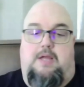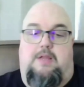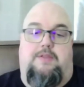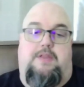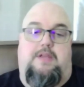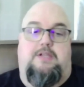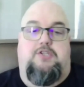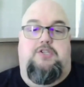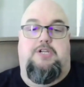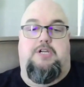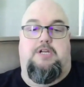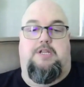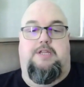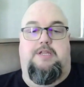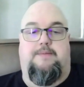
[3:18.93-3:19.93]
This
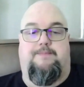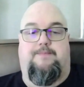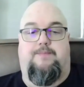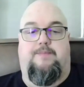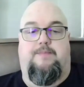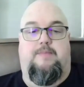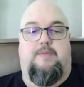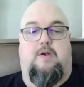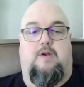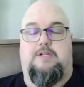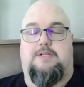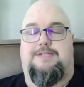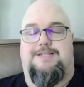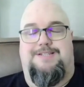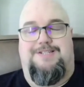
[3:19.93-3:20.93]
sheath are
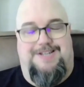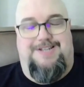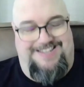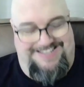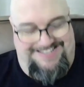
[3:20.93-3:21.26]
just